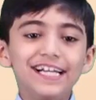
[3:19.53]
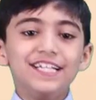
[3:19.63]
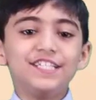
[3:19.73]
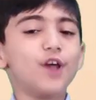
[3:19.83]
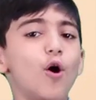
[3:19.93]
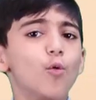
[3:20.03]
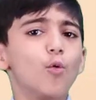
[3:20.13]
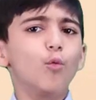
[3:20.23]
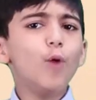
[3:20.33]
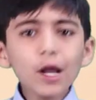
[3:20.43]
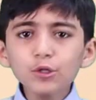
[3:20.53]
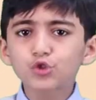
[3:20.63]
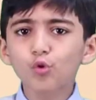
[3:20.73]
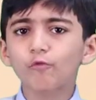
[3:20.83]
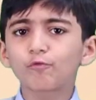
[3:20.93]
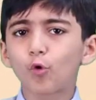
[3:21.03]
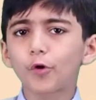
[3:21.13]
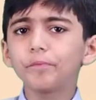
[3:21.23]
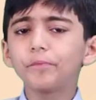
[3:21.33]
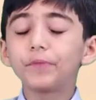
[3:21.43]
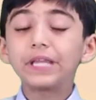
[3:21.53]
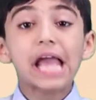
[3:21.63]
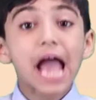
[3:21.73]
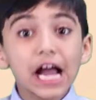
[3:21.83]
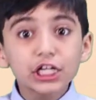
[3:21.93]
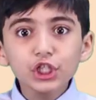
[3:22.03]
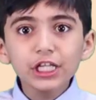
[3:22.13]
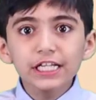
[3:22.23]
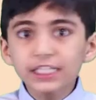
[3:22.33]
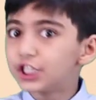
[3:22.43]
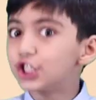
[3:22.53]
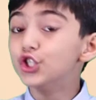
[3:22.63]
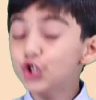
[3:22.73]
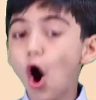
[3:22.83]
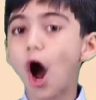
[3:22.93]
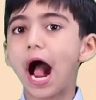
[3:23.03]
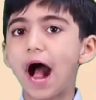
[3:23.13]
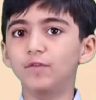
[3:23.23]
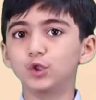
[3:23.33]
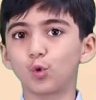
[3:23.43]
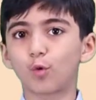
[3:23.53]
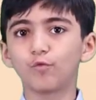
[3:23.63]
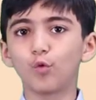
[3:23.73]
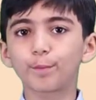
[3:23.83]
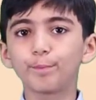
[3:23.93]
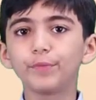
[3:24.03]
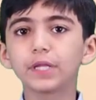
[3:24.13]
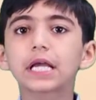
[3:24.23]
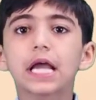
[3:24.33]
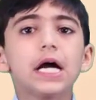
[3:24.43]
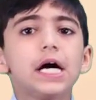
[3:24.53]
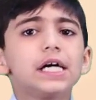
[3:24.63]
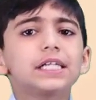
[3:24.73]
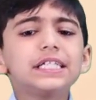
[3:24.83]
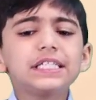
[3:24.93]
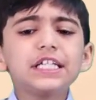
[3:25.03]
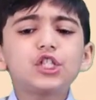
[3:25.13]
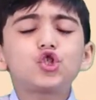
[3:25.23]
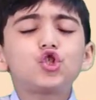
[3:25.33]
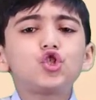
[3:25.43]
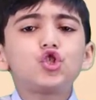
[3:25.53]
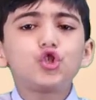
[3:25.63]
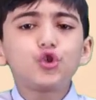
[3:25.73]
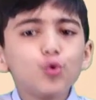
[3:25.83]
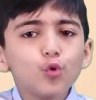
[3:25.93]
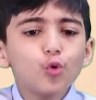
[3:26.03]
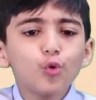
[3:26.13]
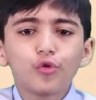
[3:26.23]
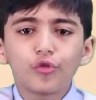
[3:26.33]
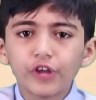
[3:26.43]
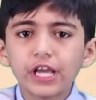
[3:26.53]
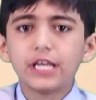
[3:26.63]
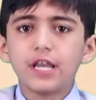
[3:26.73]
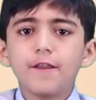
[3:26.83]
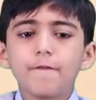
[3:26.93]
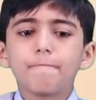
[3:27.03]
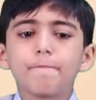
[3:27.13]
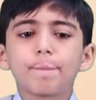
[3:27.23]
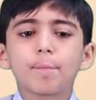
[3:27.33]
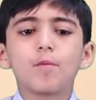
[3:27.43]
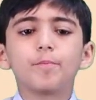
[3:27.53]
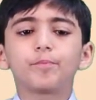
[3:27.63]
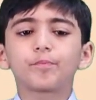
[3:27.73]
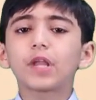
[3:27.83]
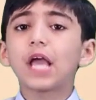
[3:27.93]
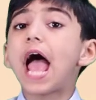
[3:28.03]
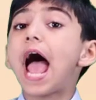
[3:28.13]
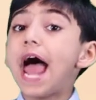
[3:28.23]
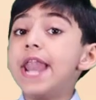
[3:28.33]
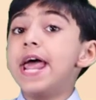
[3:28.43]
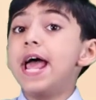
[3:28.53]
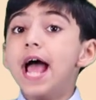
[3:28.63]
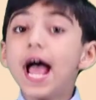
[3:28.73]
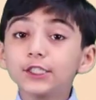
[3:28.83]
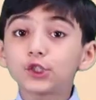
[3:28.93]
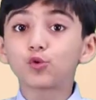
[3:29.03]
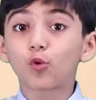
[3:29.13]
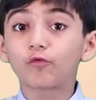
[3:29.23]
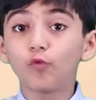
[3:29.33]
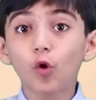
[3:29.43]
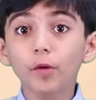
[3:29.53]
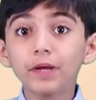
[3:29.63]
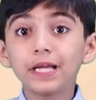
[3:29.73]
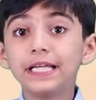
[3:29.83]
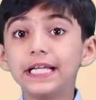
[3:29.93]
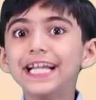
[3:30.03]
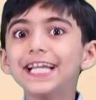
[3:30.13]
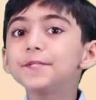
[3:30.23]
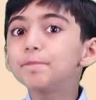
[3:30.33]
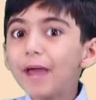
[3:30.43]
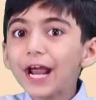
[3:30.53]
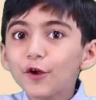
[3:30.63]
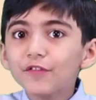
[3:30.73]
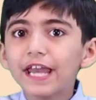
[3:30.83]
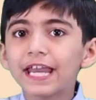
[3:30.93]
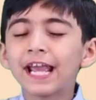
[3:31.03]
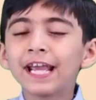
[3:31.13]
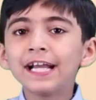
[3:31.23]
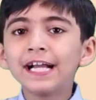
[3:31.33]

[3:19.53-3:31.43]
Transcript: So, Waw's short form, it actually does not have a short form, because it's too thin. And Ha's short form is bigger than it.